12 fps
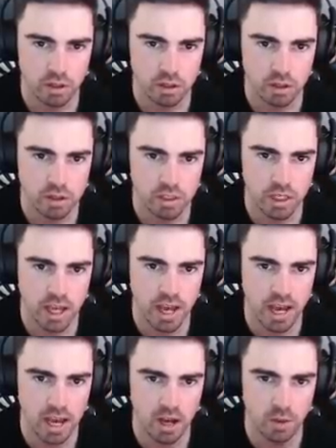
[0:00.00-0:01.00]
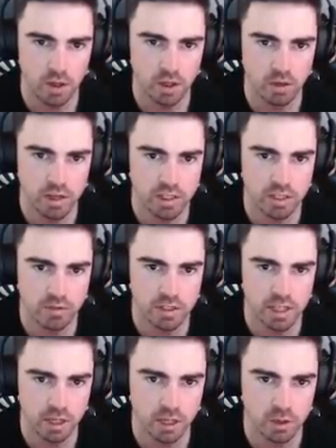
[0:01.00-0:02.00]
See how aggressive
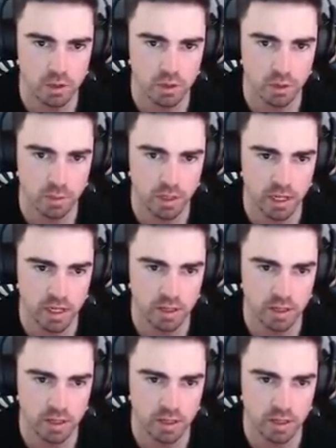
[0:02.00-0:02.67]
this Echo is looking to play.